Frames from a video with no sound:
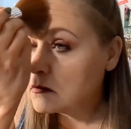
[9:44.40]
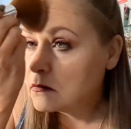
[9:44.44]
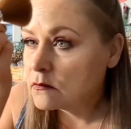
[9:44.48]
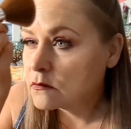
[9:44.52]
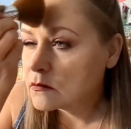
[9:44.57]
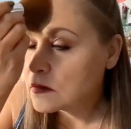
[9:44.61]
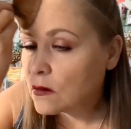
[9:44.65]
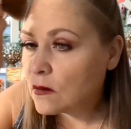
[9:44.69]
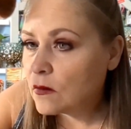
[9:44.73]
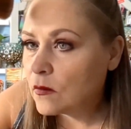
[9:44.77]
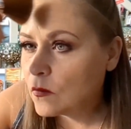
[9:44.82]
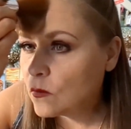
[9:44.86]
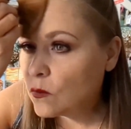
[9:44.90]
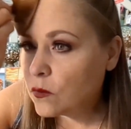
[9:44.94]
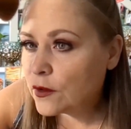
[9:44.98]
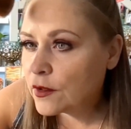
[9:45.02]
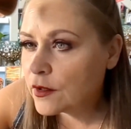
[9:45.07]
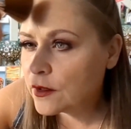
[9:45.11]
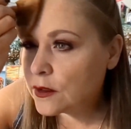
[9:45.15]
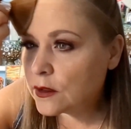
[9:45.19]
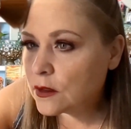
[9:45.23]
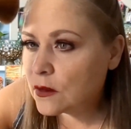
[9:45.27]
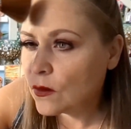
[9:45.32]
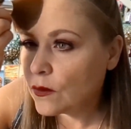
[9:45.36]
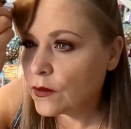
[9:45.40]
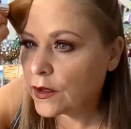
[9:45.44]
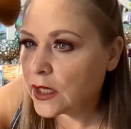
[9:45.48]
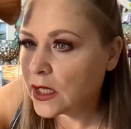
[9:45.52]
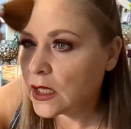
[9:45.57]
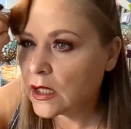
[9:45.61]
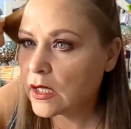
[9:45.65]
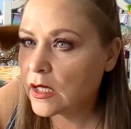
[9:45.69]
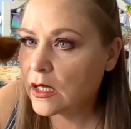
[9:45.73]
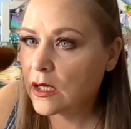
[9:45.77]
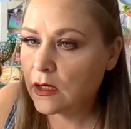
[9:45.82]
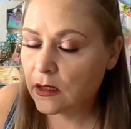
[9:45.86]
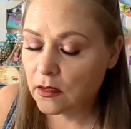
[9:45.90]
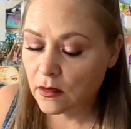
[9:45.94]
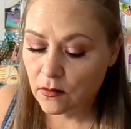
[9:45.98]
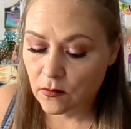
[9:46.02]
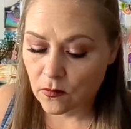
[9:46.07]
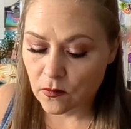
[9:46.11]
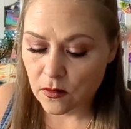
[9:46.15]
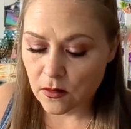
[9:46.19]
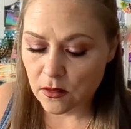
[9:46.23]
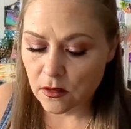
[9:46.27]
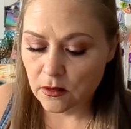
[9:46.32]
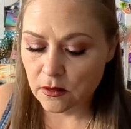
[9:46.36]
So we're going to go ahead and
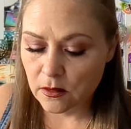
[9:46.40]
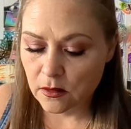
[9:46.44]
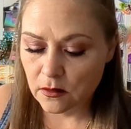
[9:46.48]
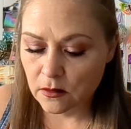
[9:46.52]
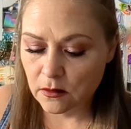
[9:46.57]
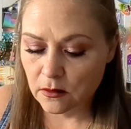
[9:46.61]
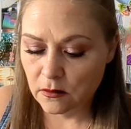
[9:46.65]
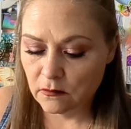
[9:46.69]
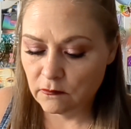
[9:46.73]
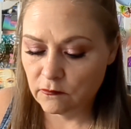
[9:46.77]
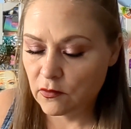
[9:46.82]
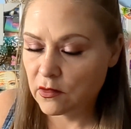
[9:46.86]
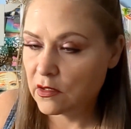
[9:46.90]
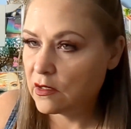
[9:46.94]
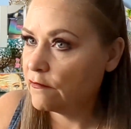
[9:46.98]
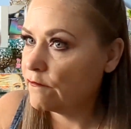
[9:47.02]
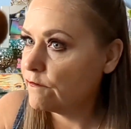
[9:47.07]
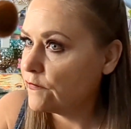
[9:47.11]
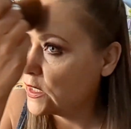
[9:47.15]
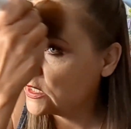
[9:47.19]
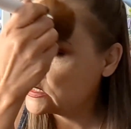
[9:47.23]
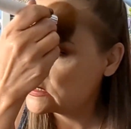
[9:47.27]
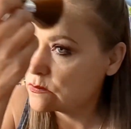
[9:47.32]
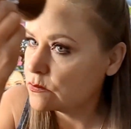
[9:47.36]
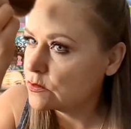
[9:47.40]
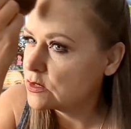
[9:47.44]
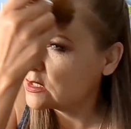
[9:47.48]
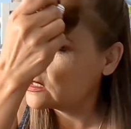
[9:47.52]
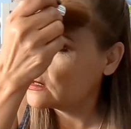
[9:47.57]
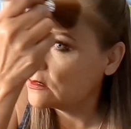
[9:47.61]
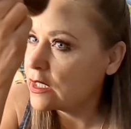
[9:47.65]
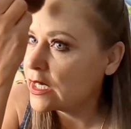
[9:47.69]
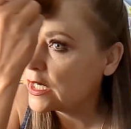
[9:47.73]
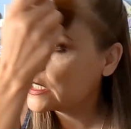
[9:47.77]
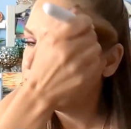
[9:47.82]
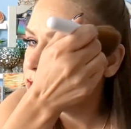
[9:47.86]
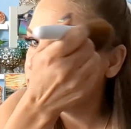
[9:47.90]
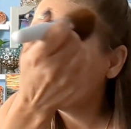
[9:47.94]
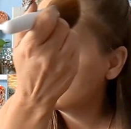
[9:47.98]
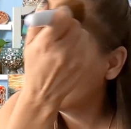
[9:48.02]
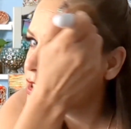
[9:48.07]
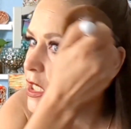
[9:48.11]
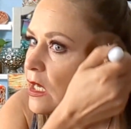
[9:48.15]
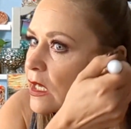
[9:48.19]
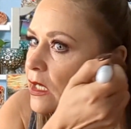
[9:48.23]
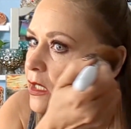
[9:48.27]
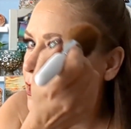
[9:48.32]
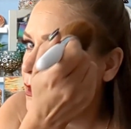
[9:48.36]
go all over our face with the lighter
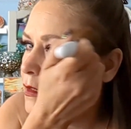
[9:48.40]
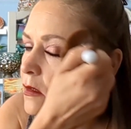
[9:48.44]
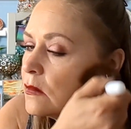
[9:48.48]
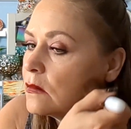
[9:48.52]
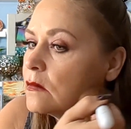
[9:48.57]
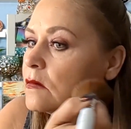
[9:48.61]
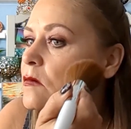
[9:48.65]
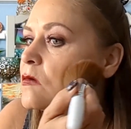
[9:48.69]
shade.